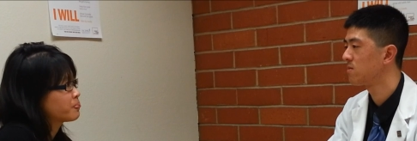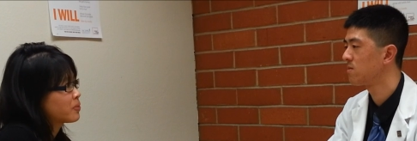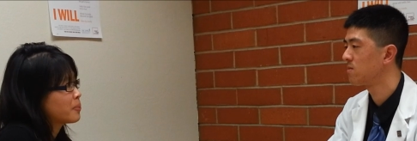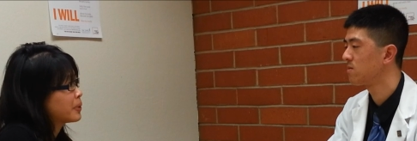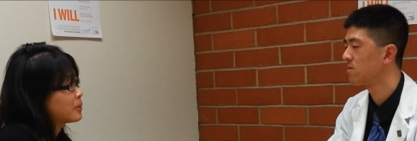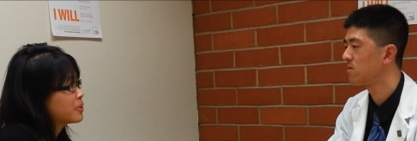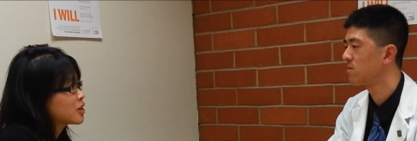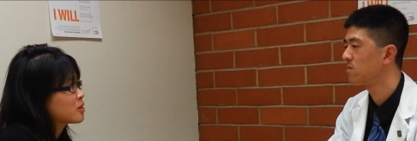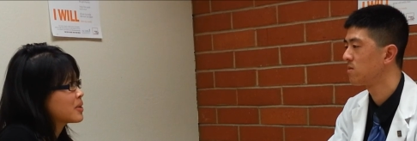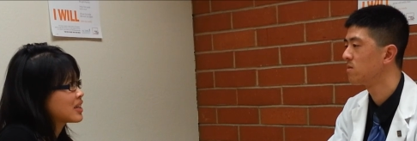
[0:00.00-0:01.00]
Speaker 1: the blood
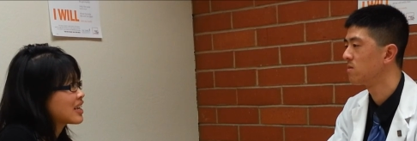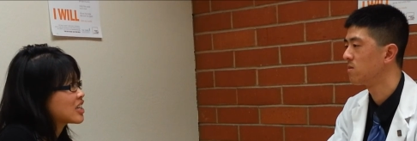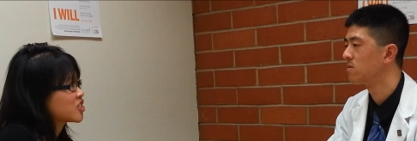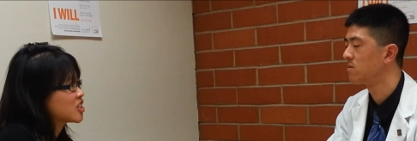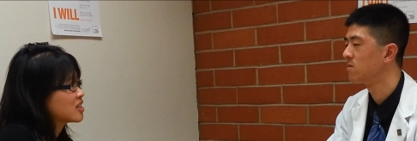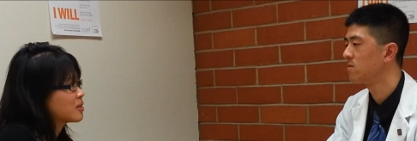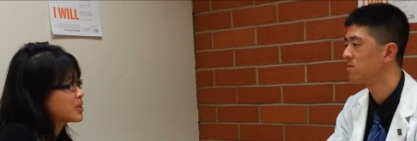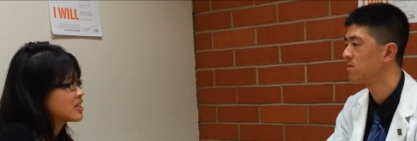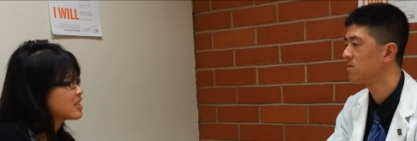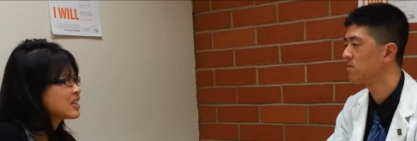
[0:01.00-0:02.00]
pressure medication. I
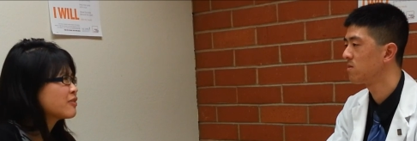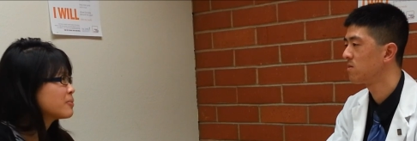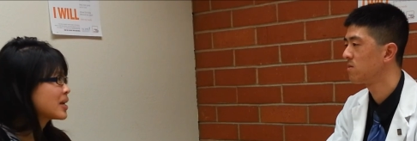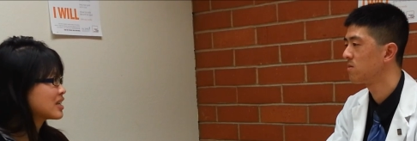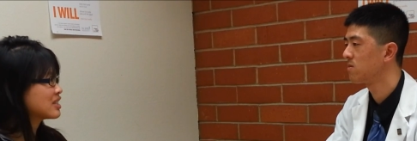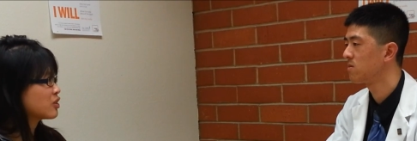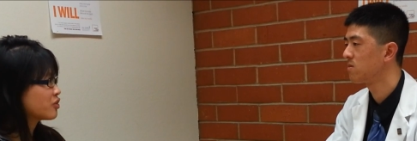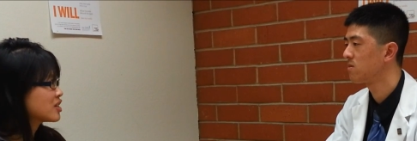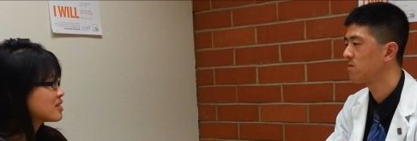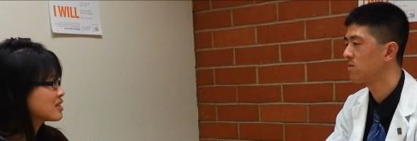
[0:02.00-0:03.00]
mean, does it even make a
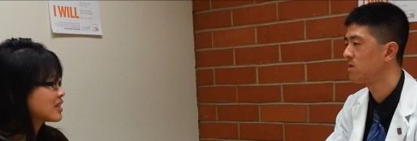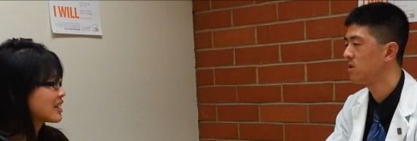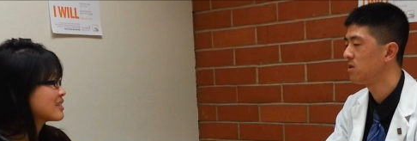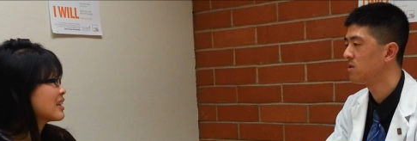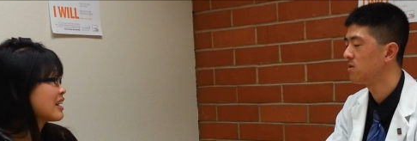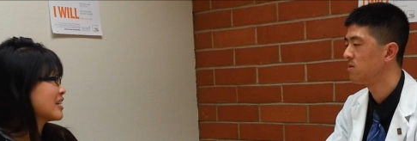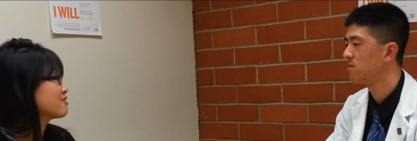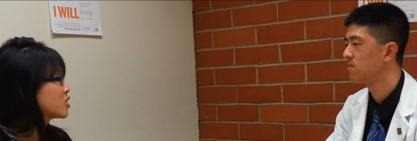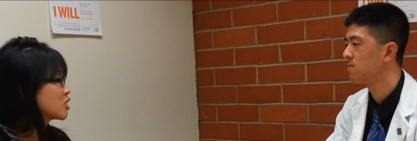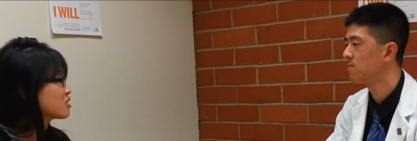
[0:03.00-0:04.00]
difference? Like I said,
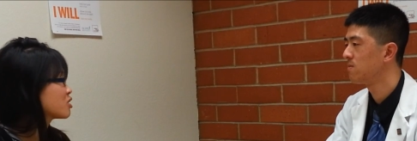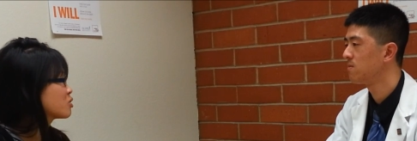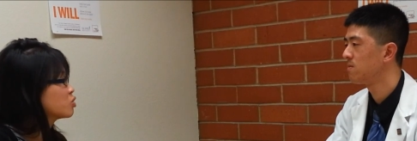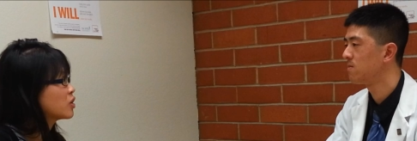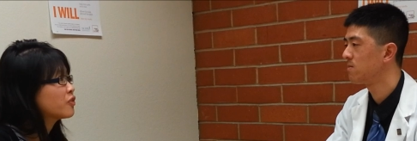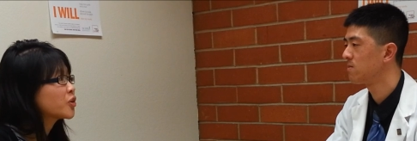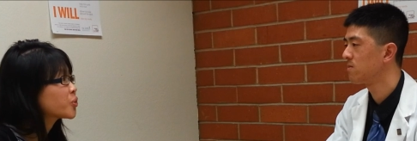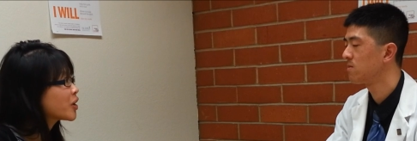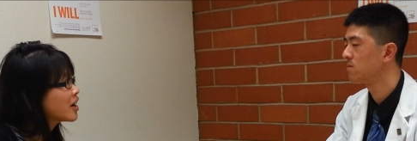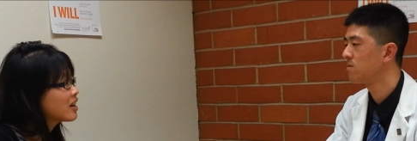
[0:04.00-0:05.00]
I just went
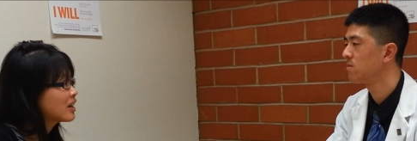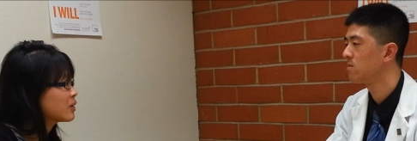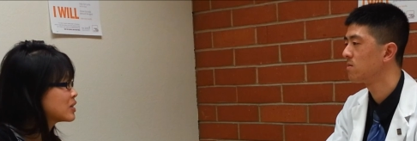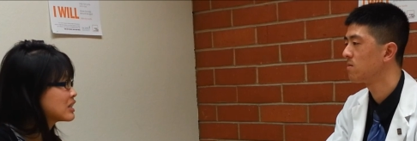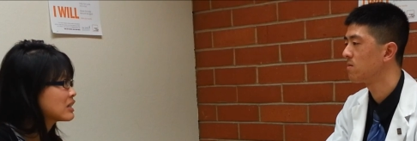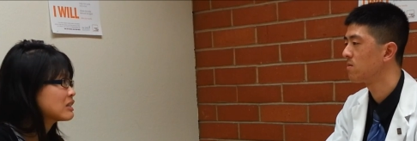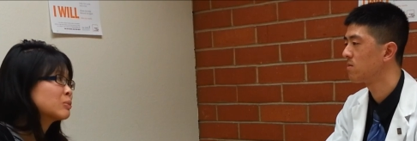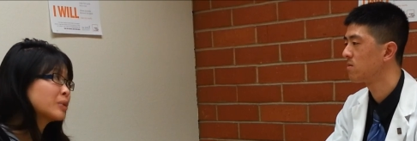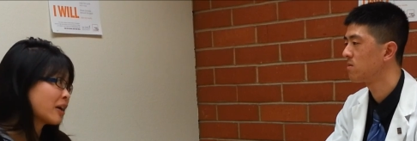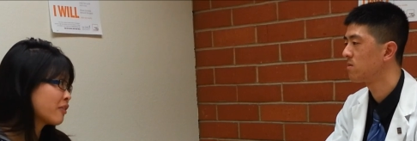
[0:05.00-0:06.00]
for a run, I went to get
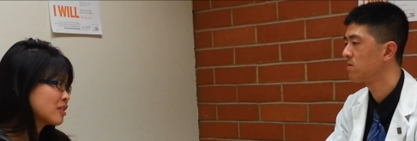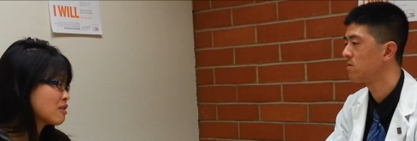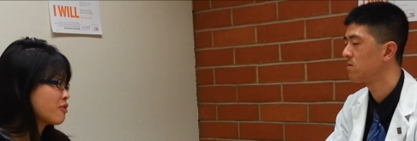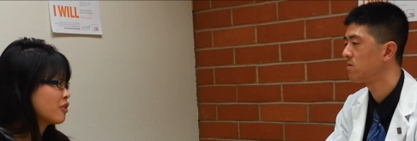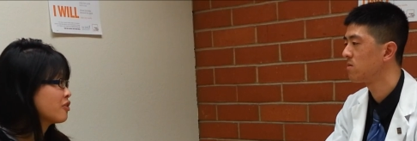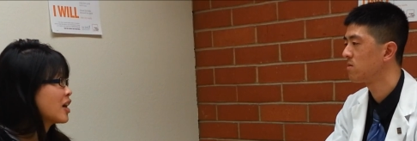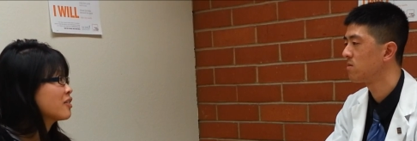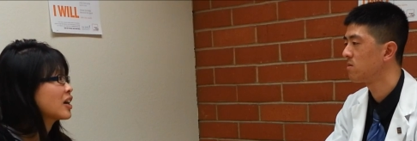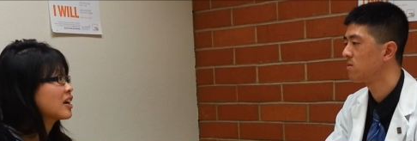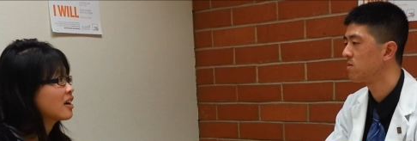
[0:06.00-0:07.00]
some breakfast, I feel
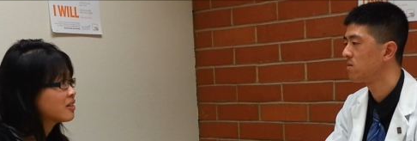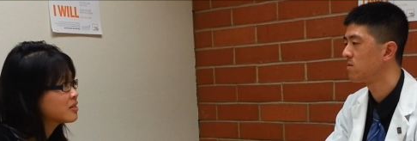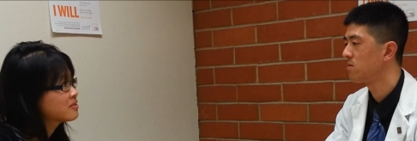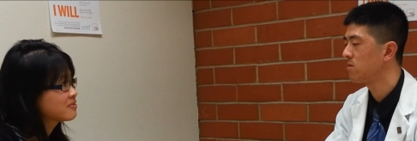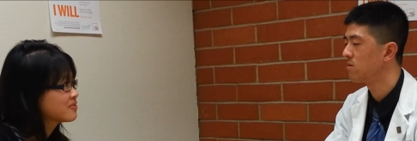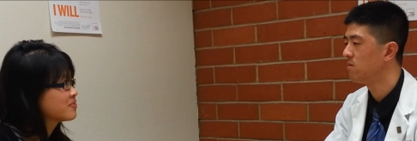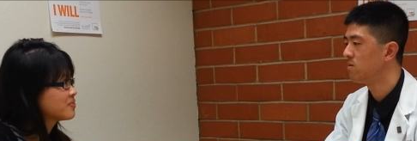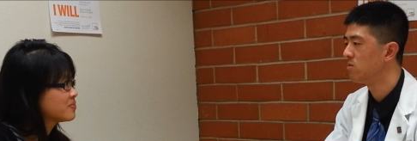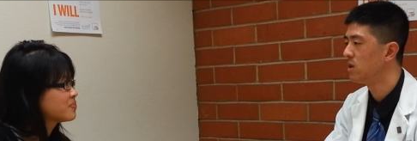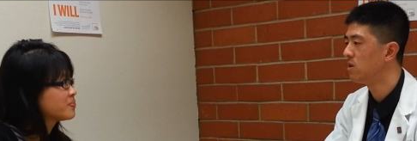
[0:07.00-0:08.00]
fine right now.
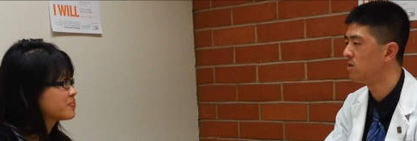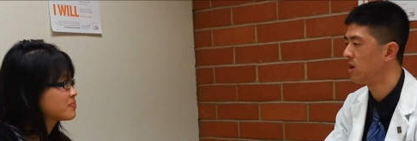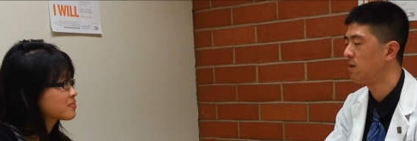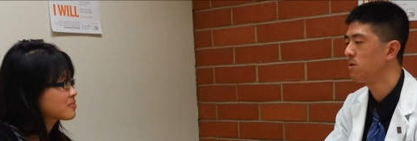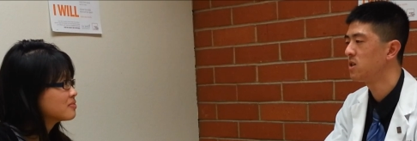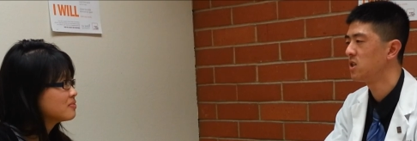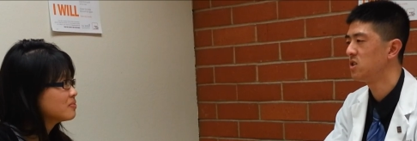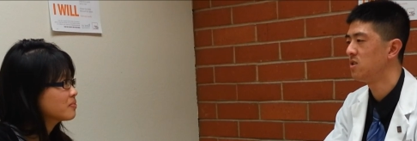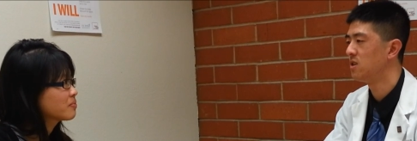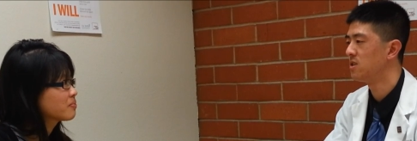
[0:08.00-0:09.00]
Well,
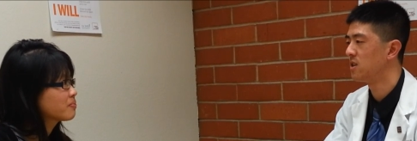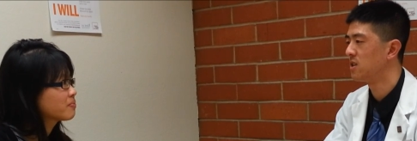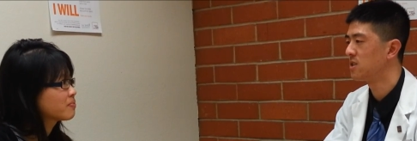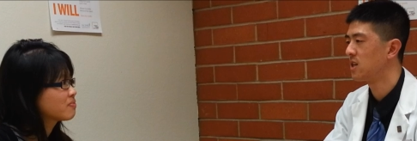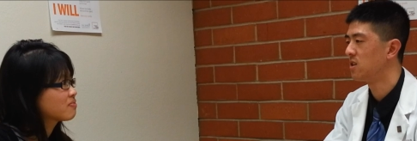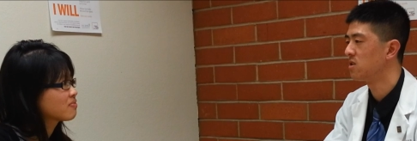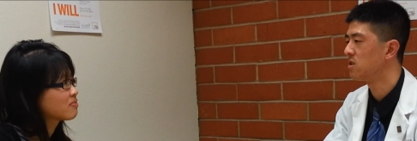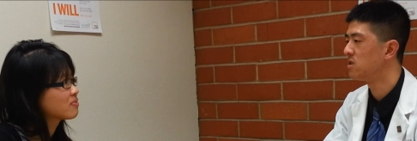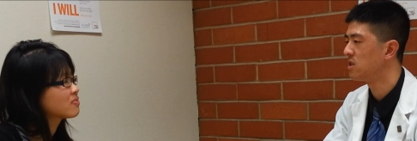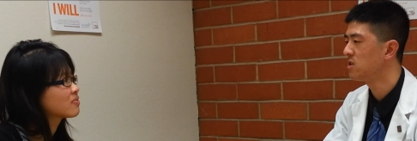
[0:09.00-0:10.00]
hypertension is a silent
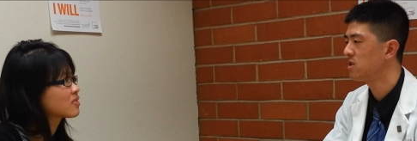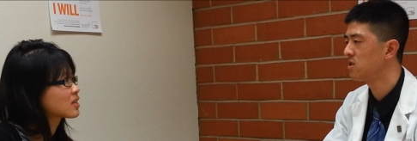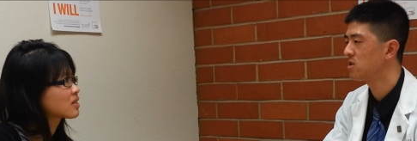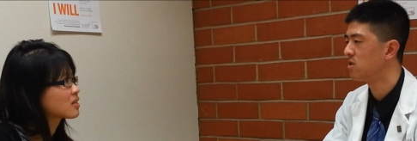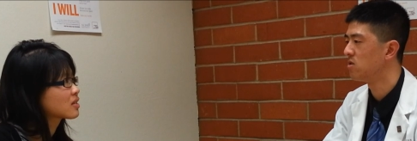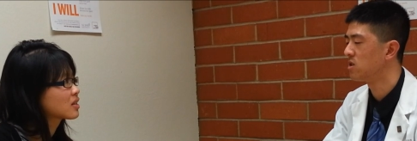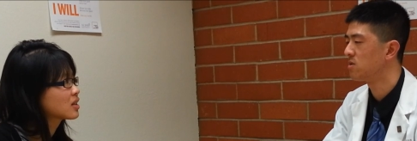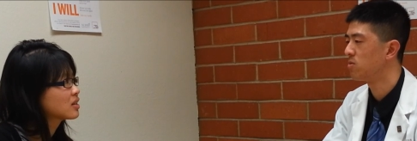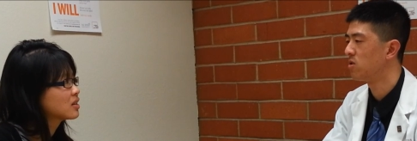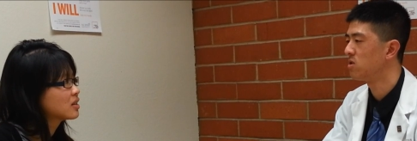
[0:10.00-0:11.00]
disease, so it's
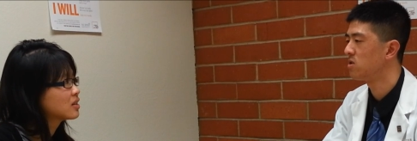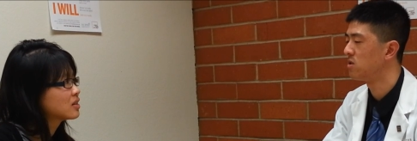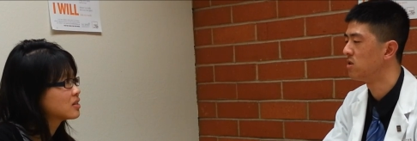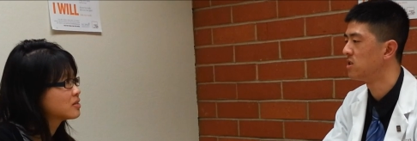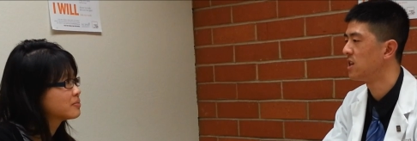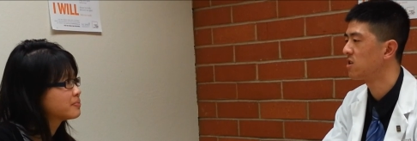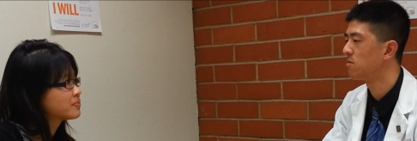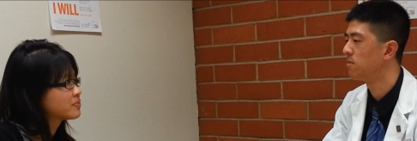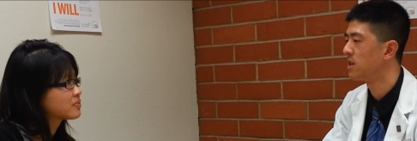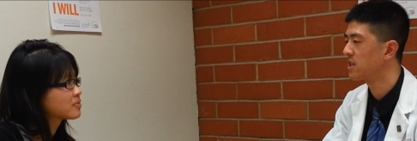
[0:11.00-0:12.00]
important for you to take
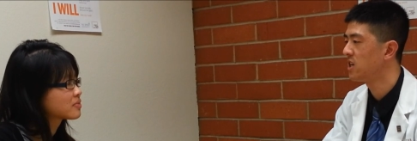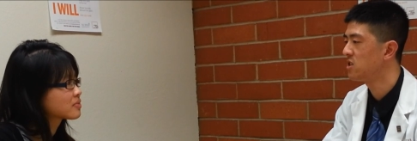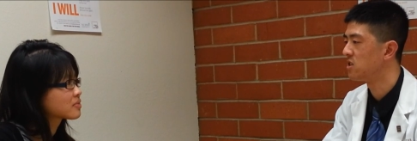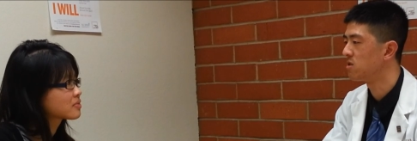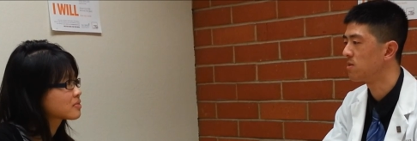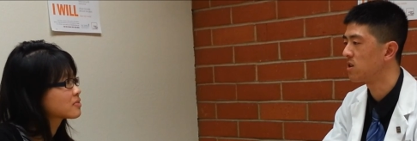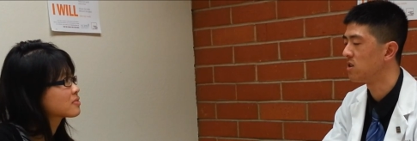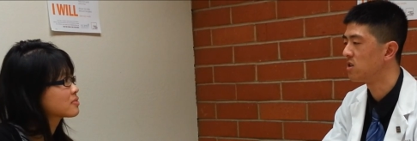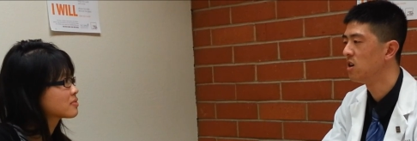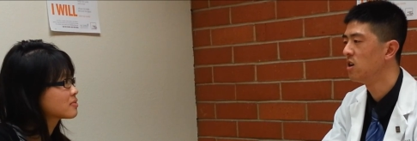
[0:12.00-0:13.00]
your medications
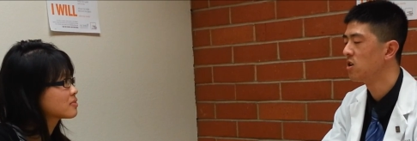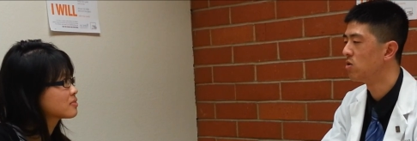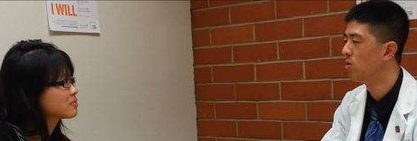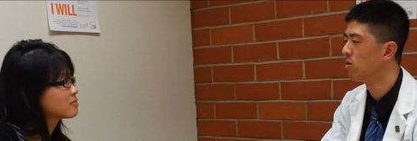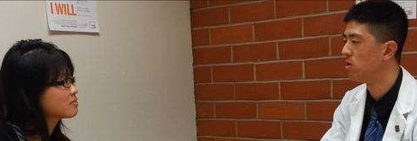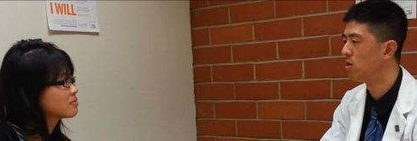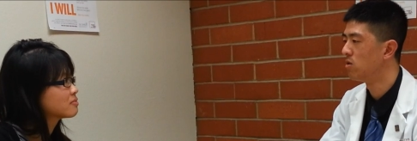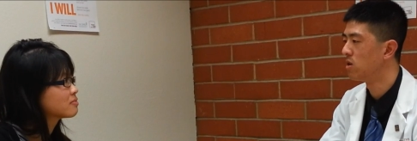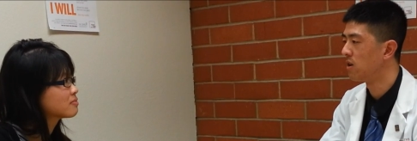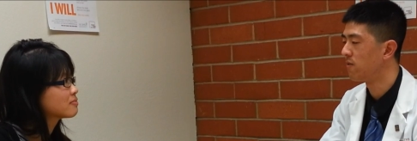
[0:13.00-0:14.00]
because you won't
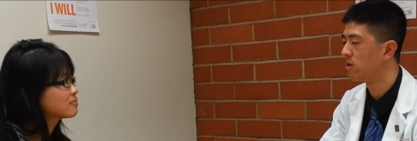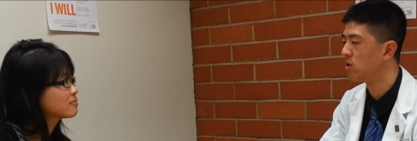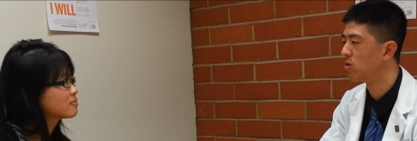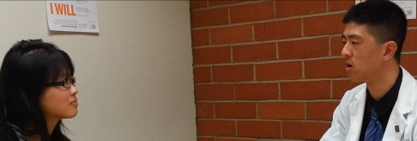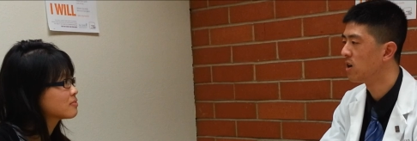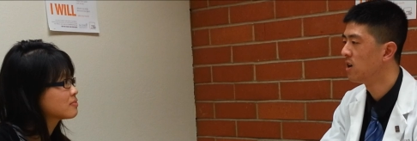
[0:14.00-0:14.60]
know if your